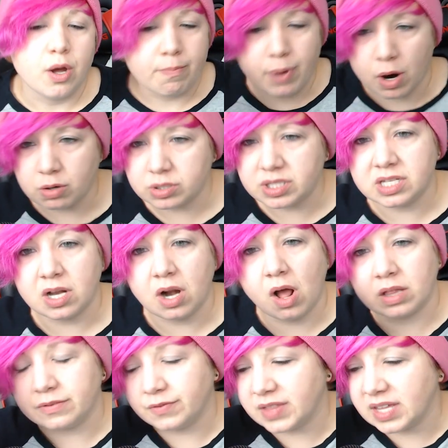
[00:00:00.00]
posted
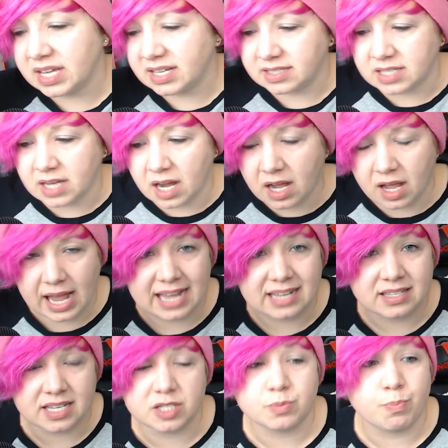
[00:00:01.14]
all of this at
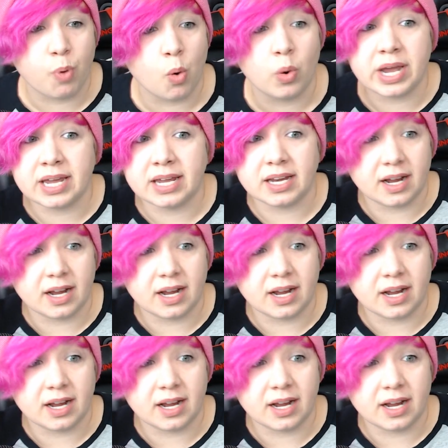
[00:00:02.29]
this point.